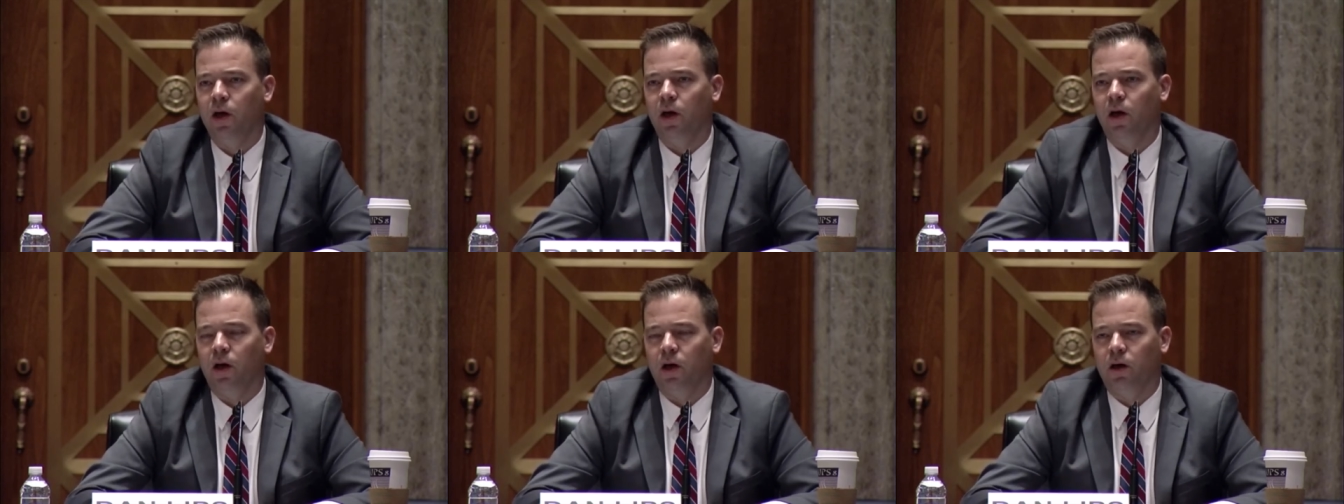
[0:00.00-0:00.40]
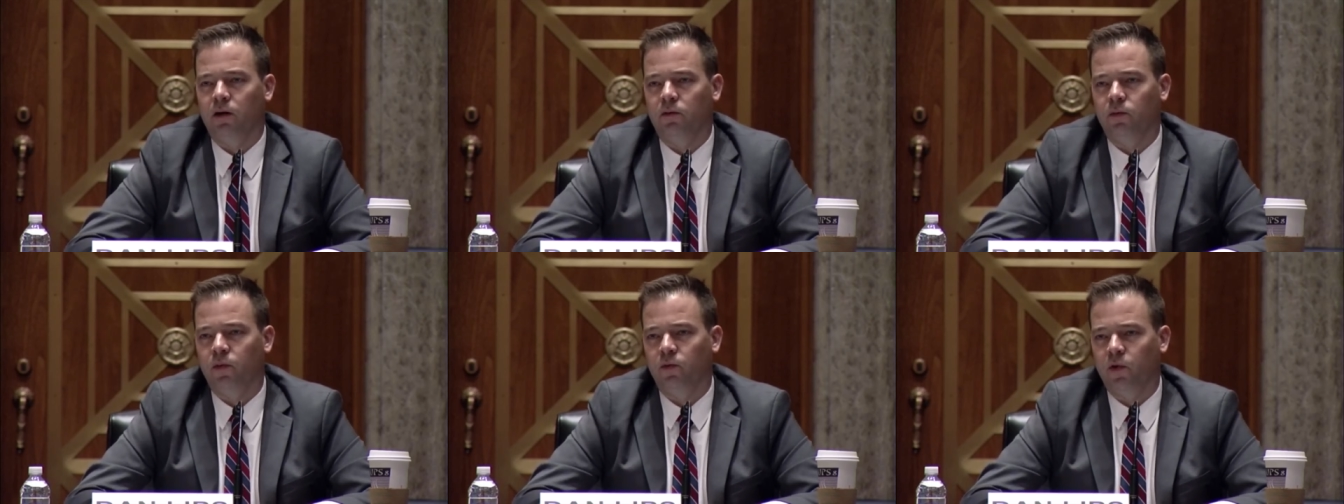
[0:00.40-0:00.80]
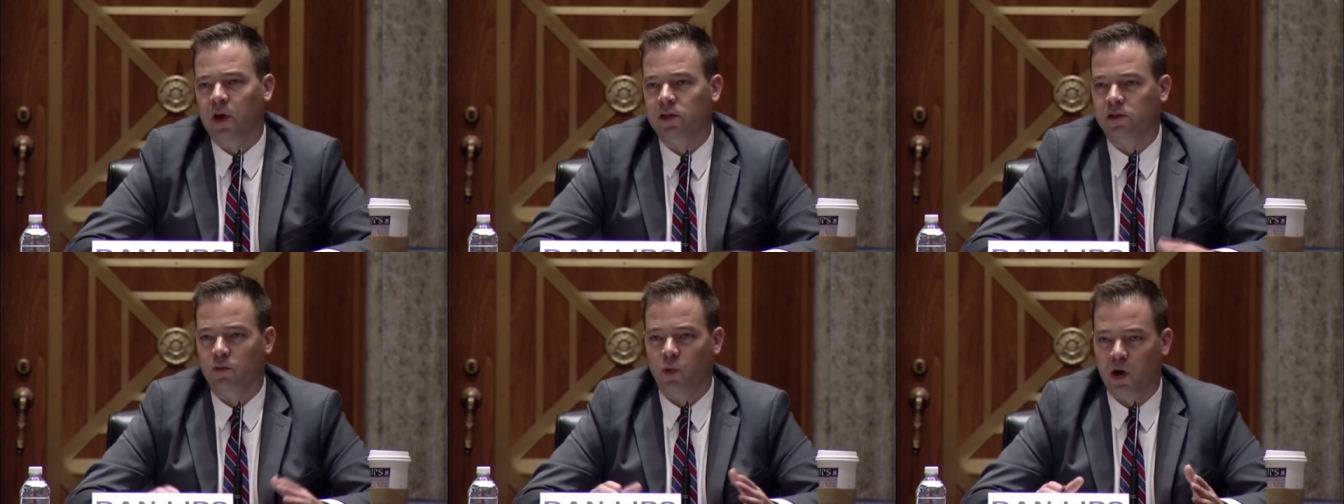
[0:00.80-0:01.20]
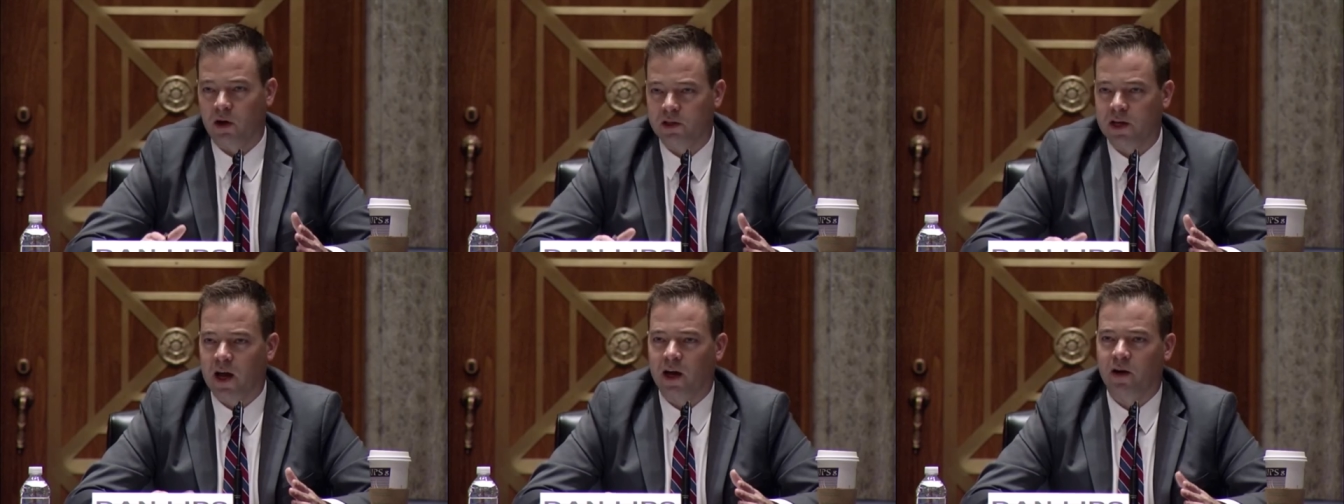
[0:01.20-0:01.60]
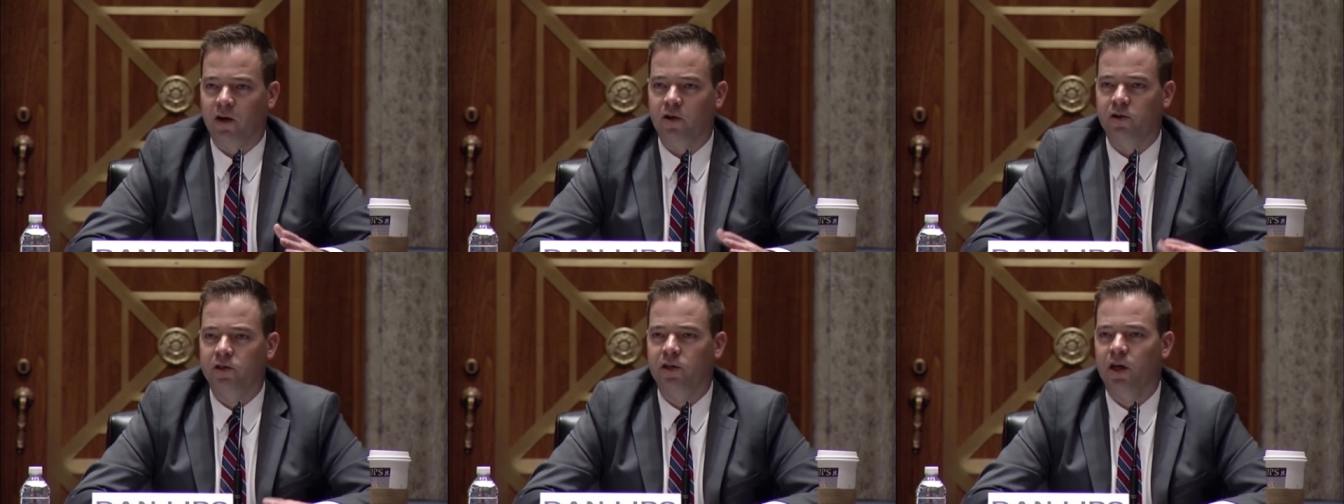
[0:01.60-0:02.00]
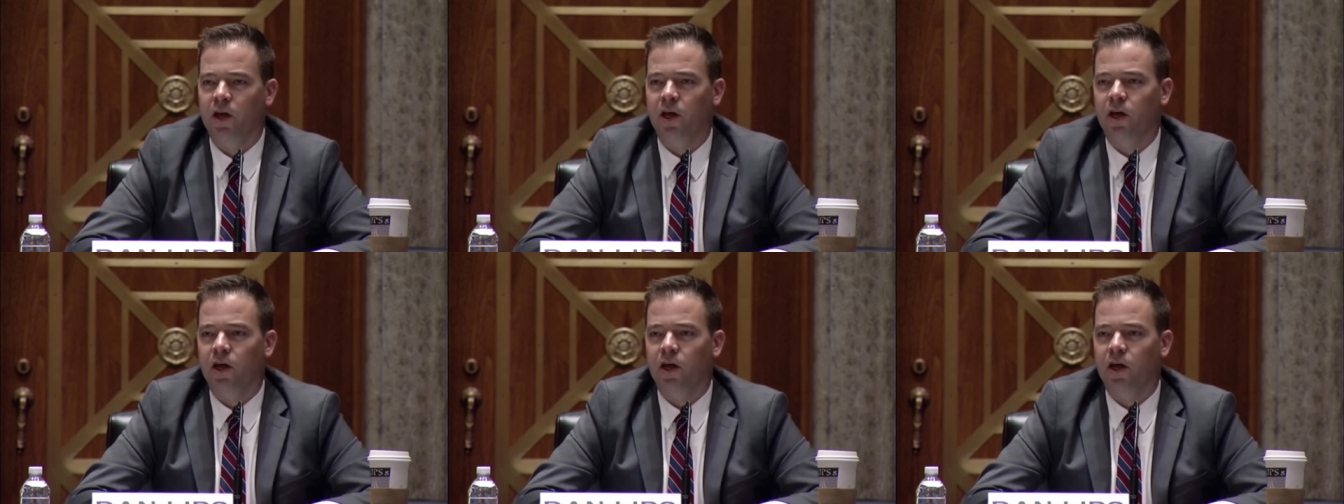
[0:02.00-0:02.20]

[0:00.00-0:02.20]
uh, ransomware attackers.